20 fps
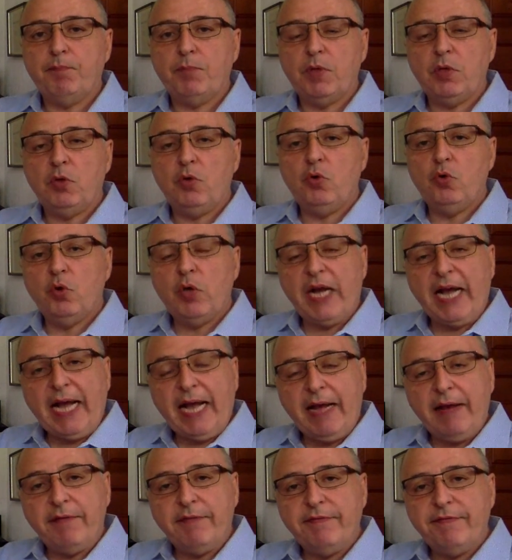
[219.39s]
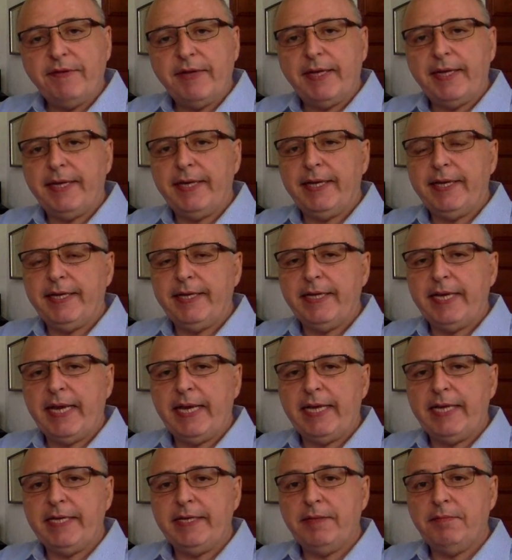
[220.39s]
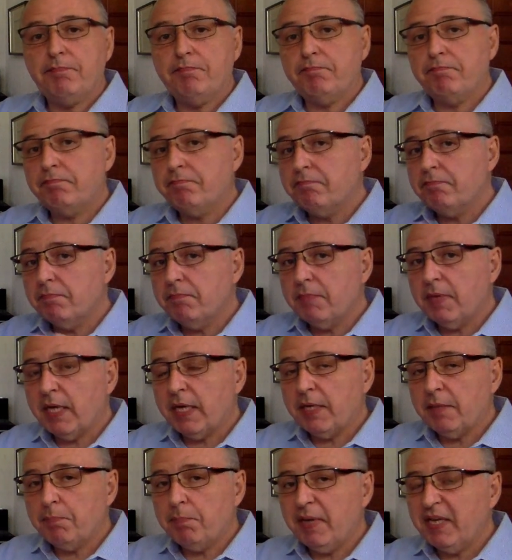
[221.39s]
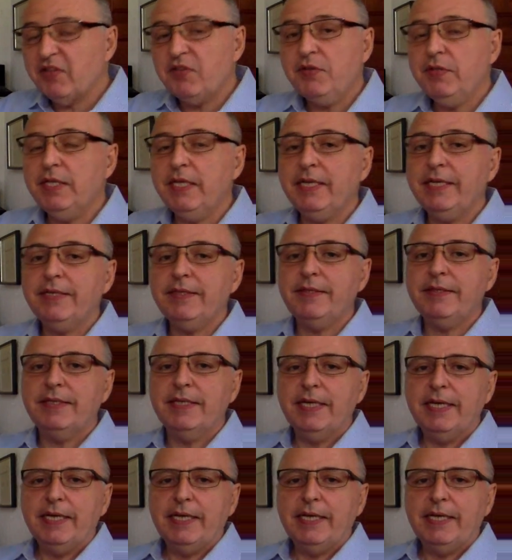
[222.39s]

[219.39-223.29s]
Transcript: you have a business,